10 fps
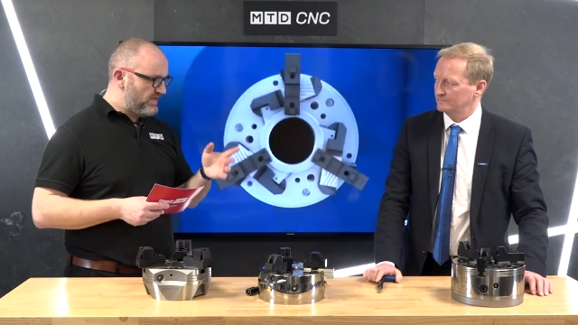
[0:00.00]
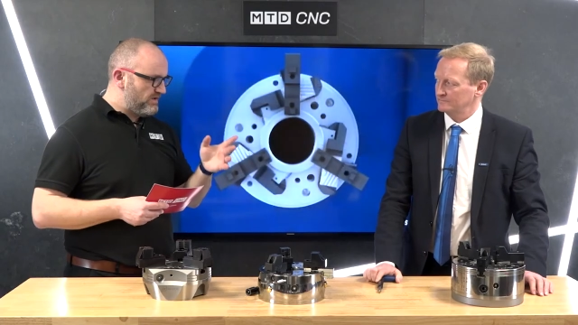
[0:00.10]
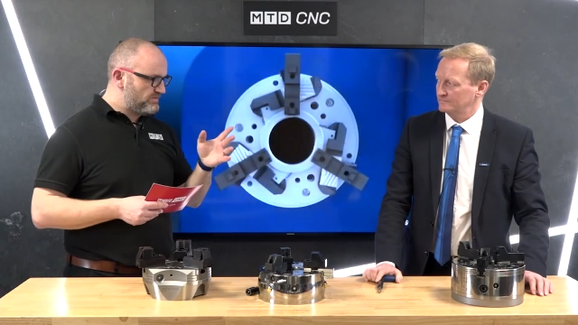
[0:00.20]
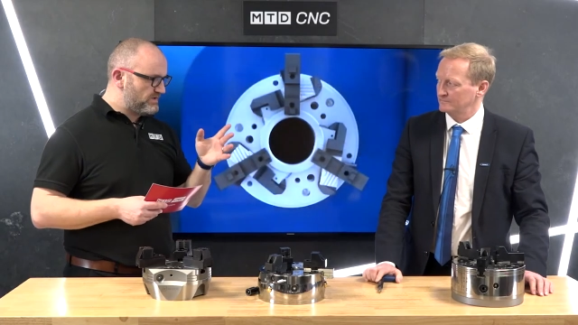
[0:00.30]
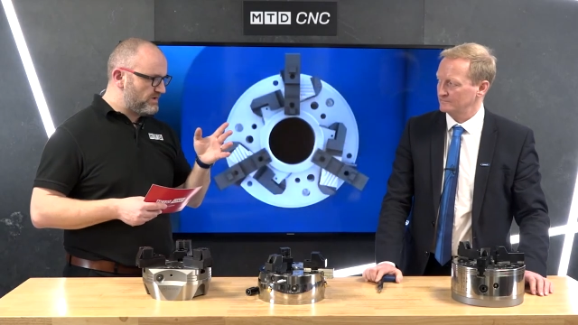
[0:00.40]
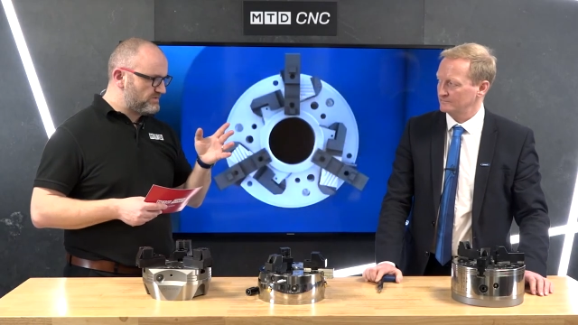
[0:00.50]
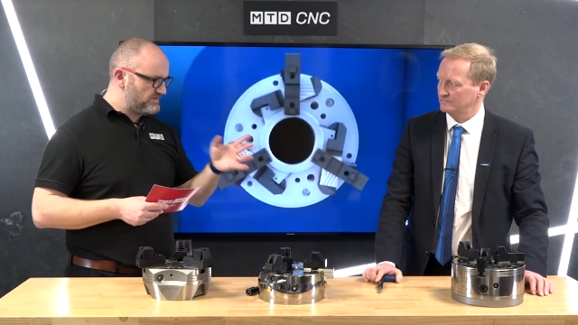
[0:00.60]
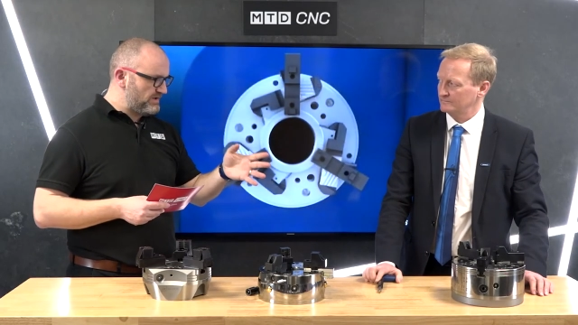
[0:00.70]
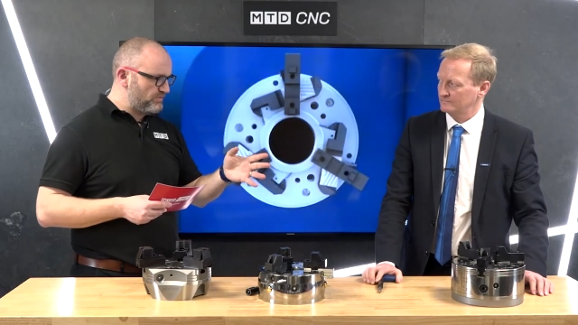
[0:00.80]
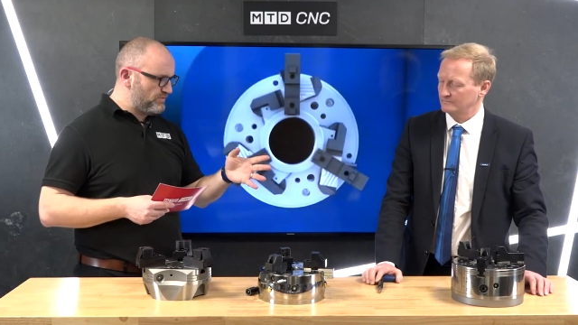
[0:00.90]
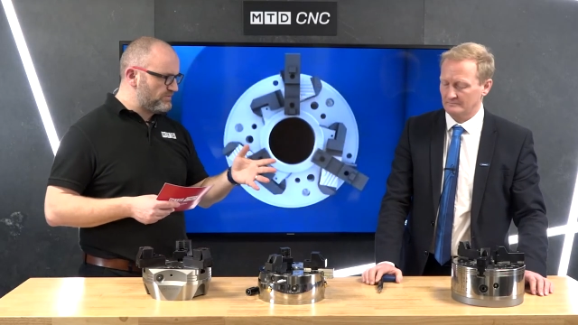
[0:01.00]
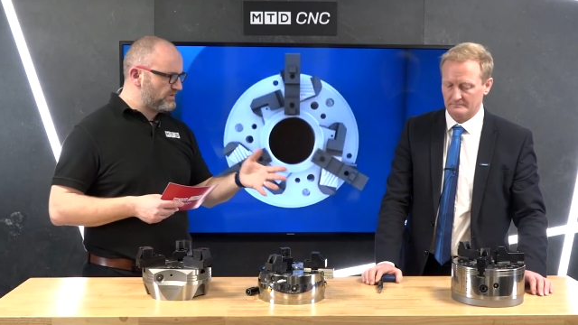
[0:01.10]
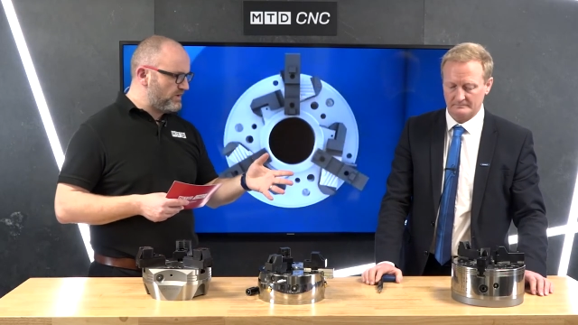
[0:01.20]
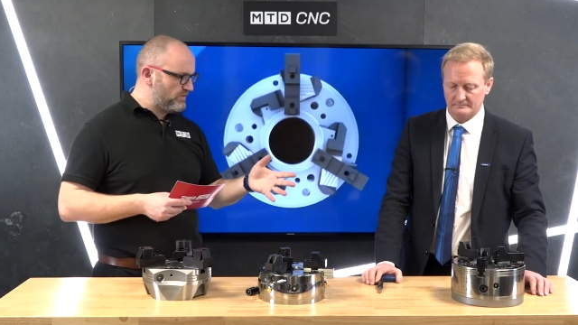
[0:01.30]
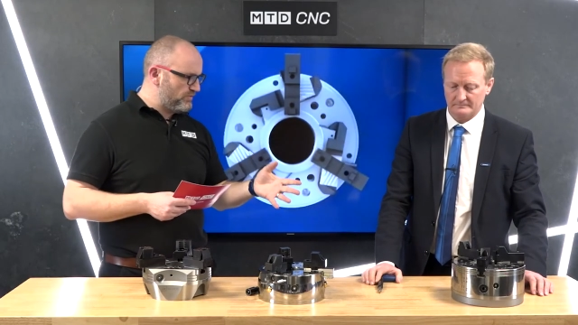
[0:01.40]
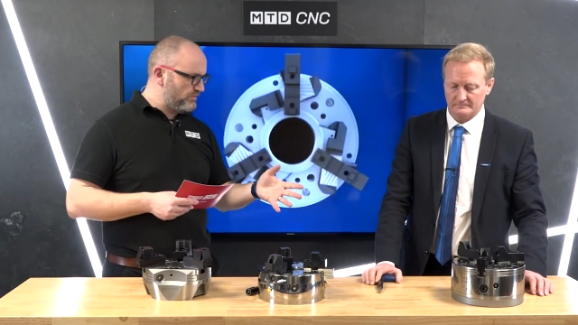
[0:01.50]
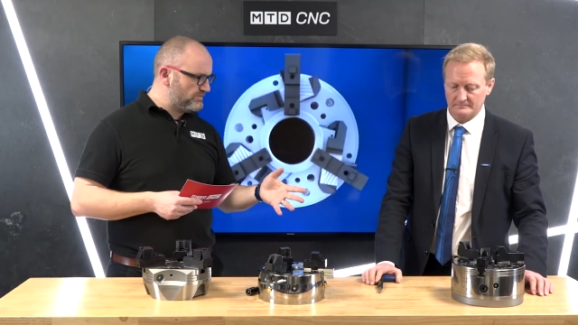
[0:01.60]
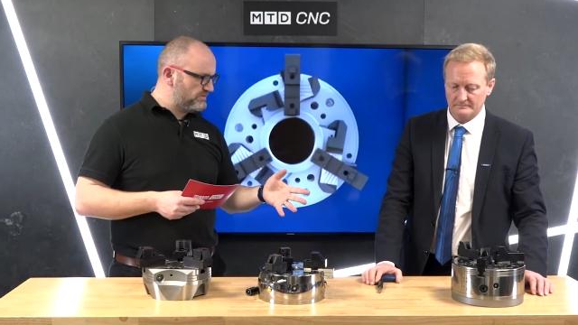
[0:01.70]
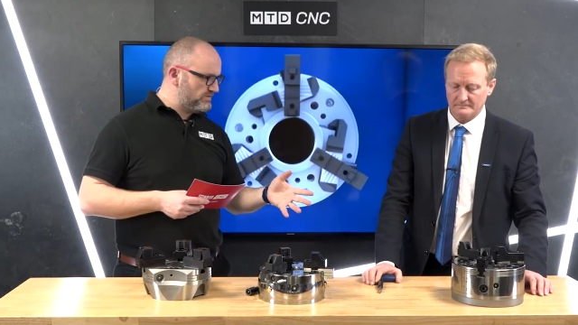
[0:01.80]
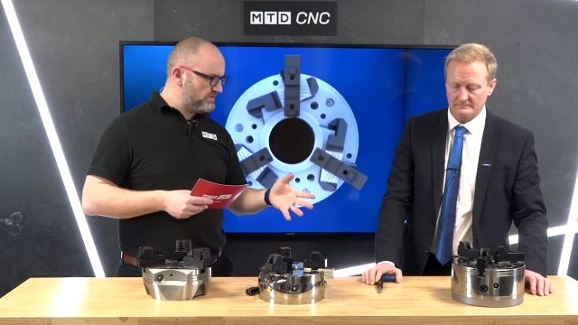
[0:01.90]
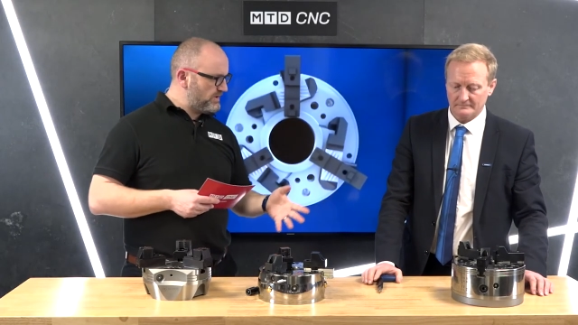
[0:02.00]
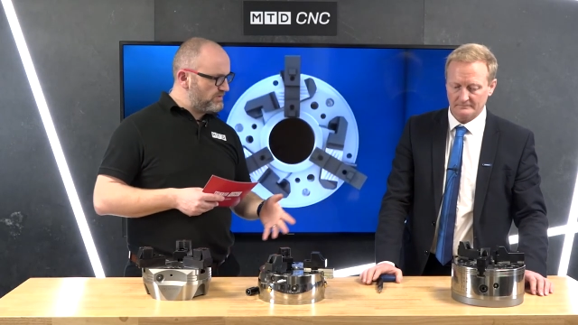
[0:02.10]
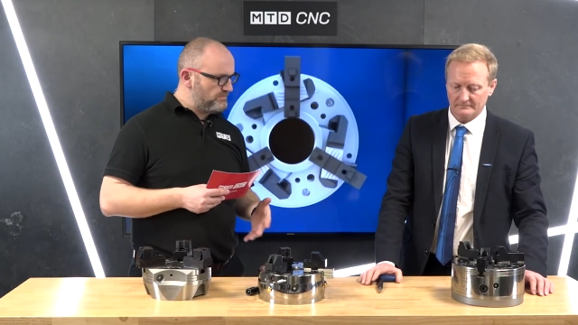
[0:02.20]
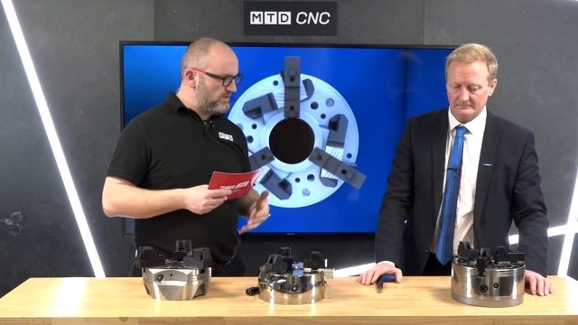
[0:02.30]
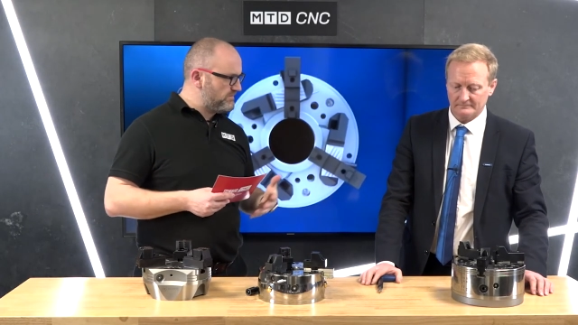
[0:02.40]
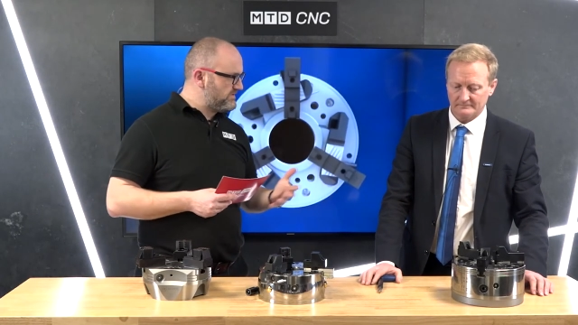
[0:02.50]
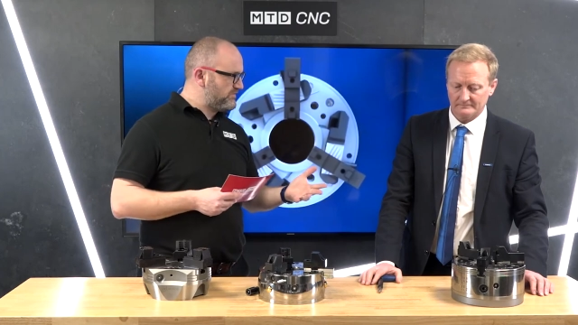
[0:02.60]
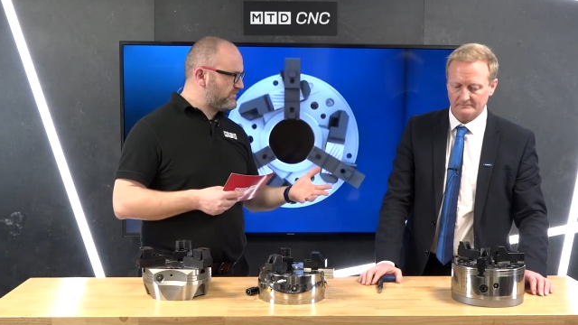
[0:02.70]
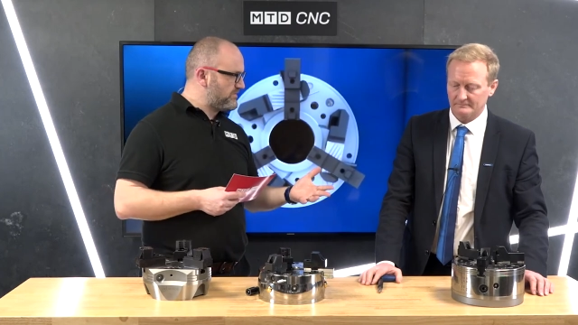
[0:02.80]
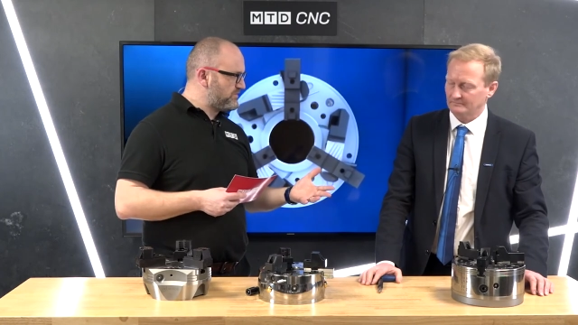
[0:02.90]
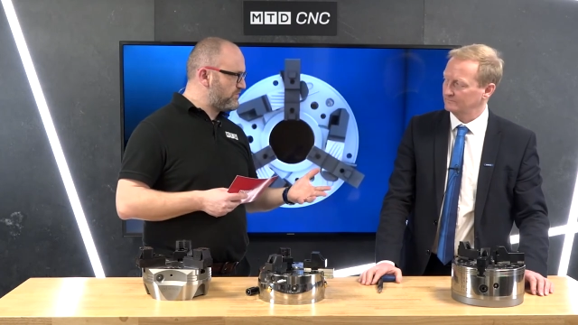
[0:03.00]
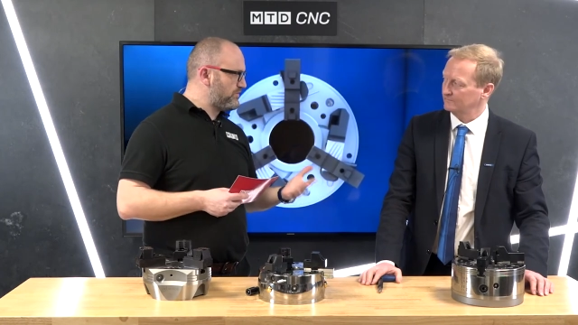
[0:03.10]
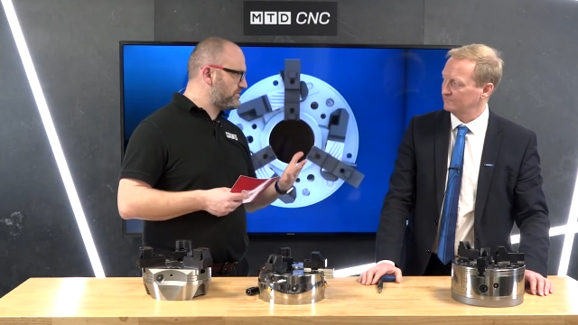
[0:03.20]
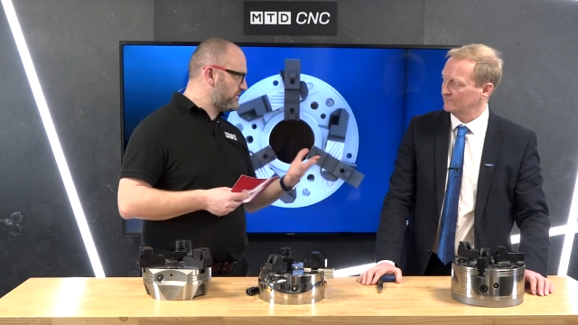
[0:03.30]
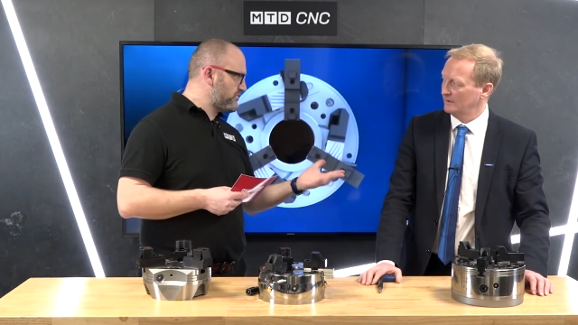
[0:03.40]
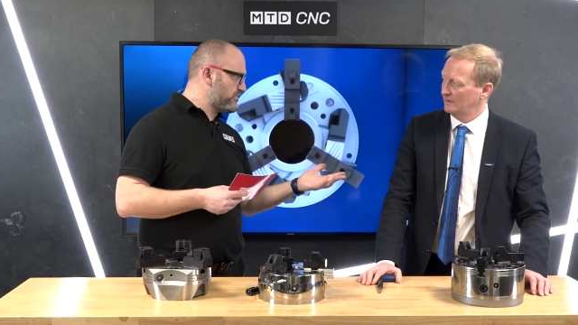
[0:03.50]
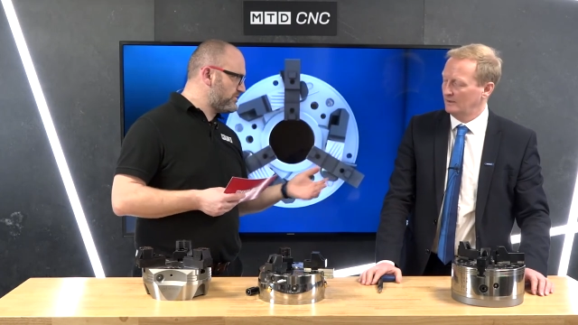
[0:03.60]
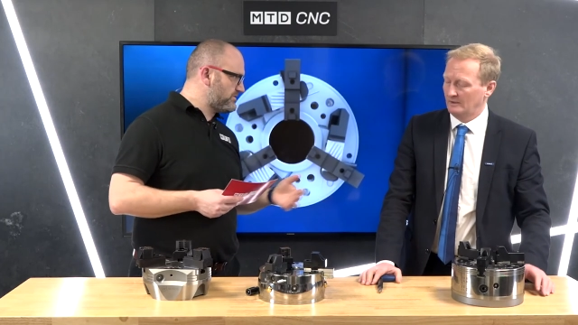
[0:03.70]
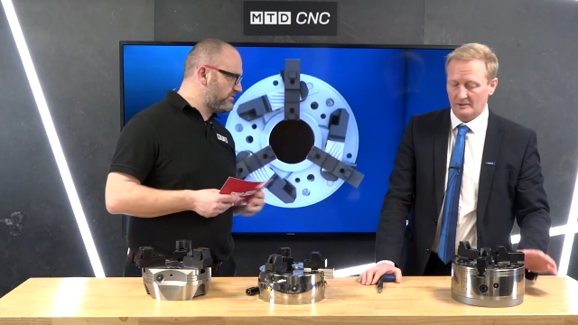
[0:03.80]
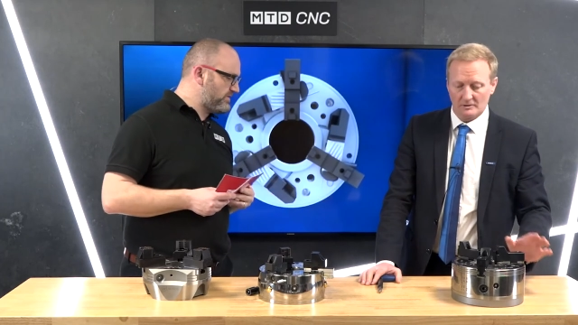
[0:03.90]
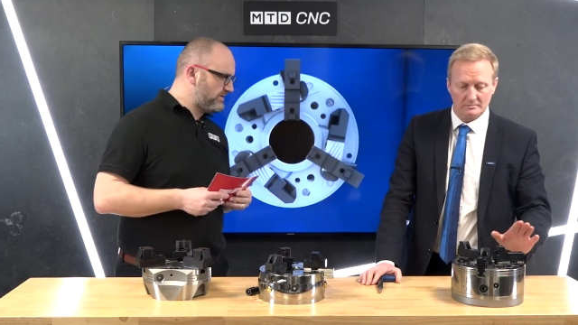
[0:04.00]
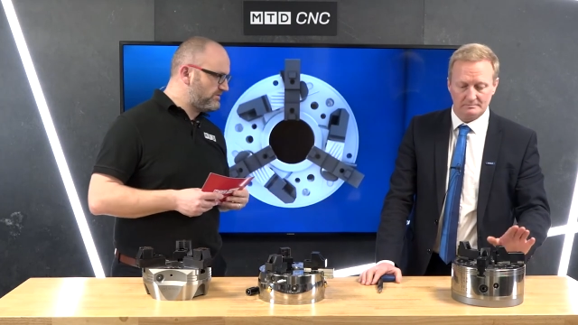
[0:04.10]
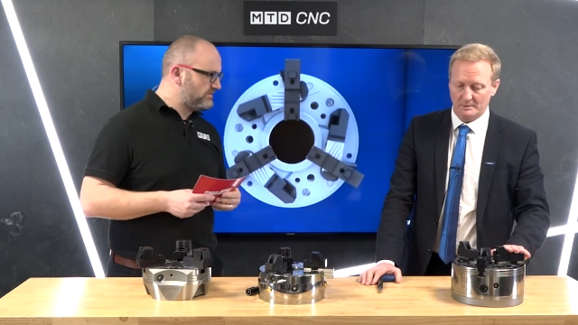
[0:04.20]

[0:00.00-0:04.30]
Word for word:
Speaker 1: Those are steel jaws, hard jaws. Can you put different types of jaws, soft jaws and things?